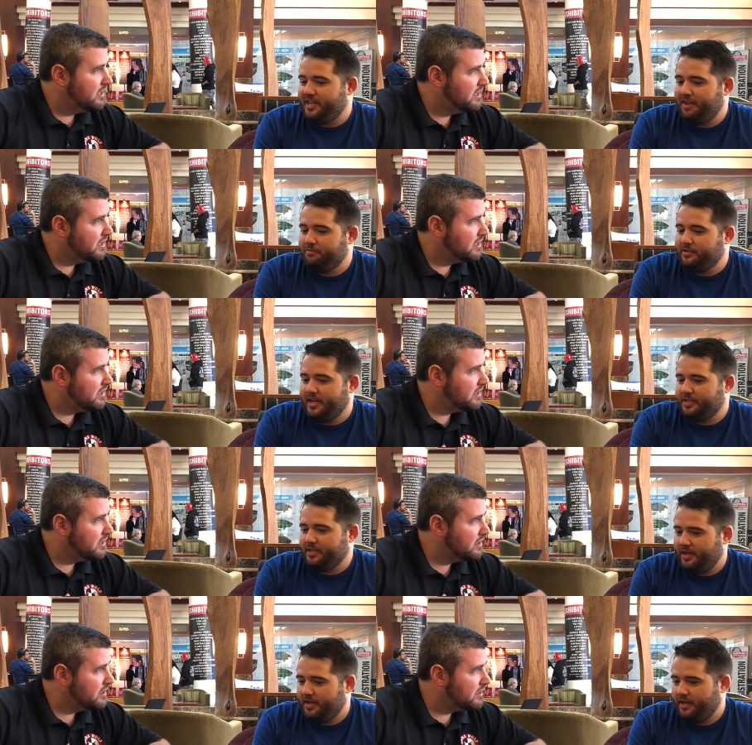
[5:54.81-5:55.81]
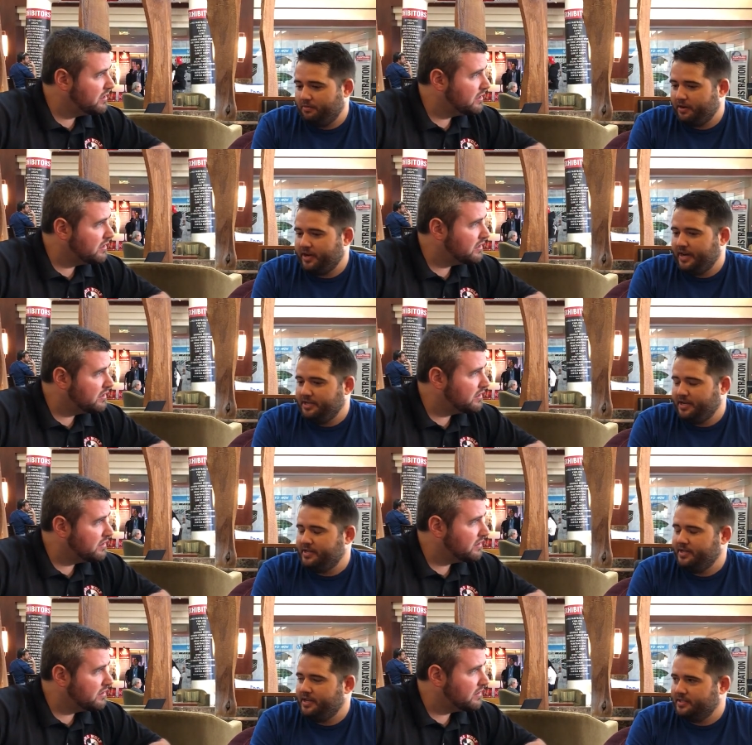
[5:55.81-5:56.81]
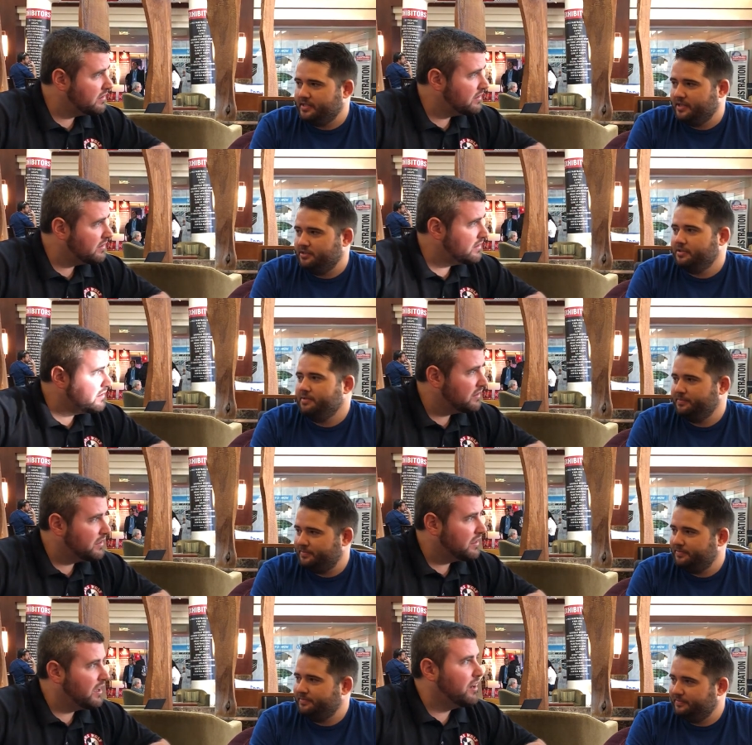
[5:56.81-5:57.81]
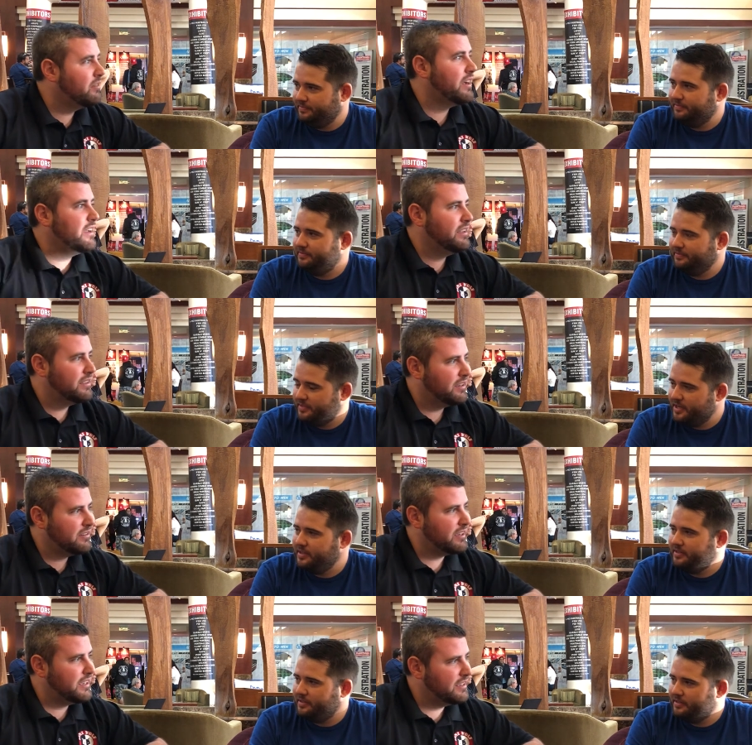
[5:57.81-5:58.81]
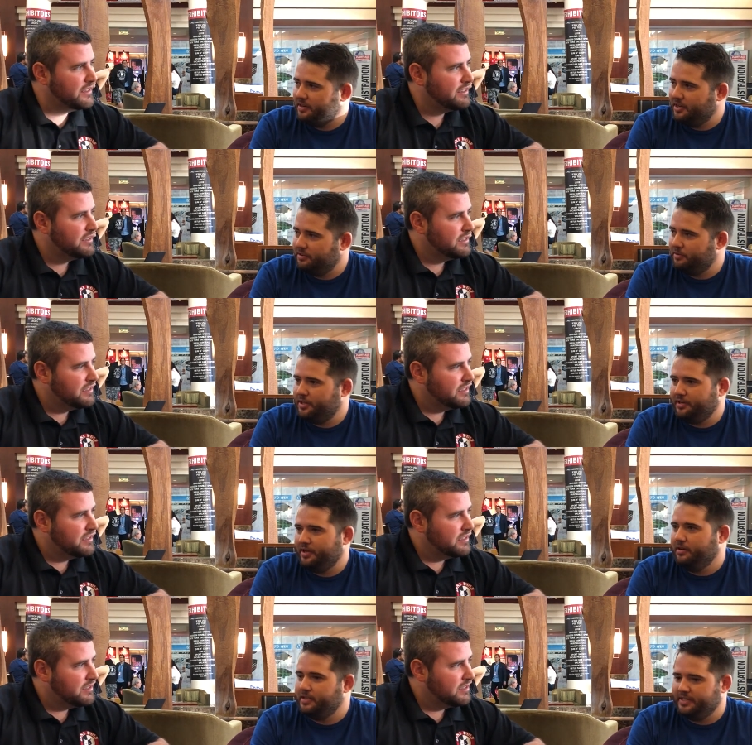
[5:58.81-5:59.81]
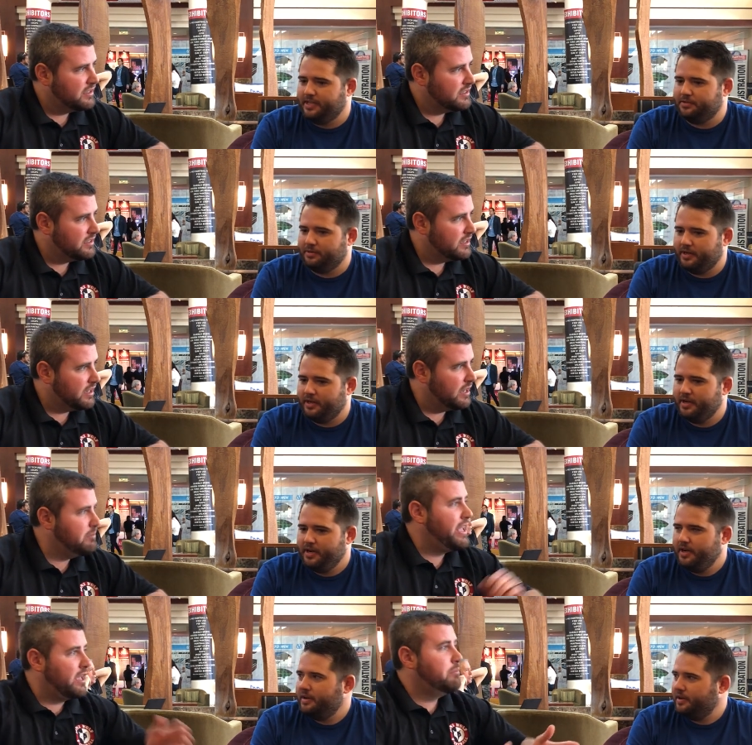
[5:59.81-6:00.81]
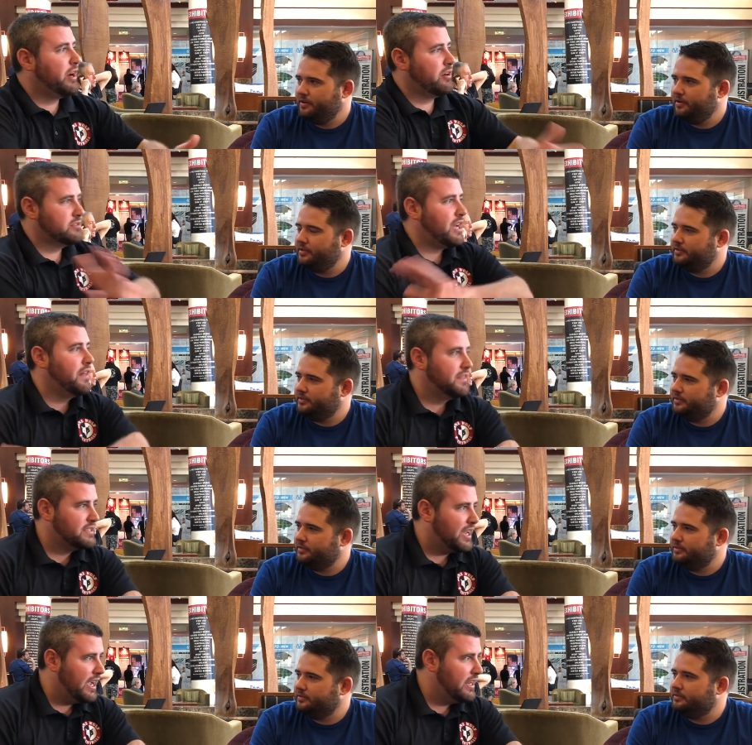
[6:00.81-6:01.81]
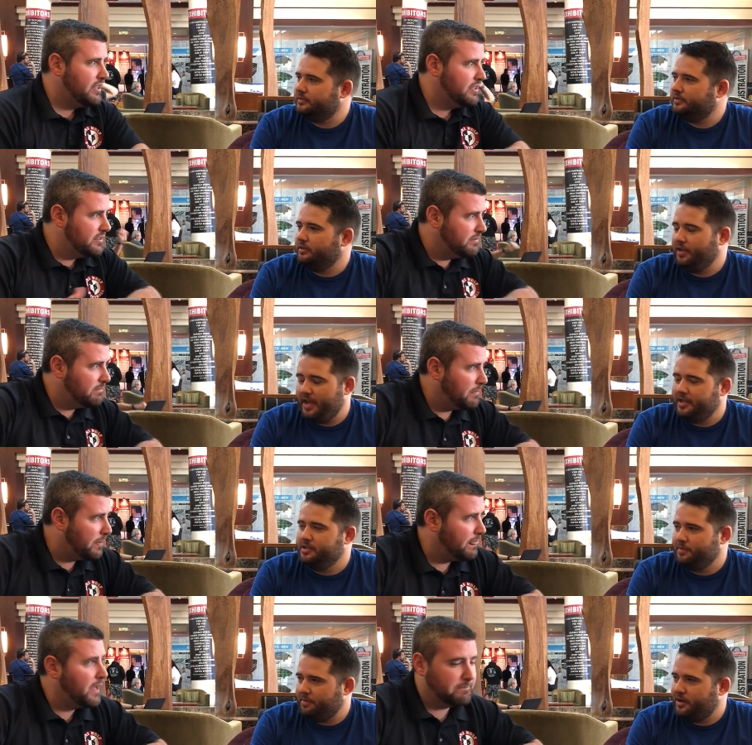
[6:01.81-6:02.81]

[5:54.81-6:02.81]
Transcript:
Speaker 1: Dave was actually uh, working at J T as a sales rep. Okay, yeah, okay. Under with, you know, because that's where... And making barrels on the side? Yeah, he was making that,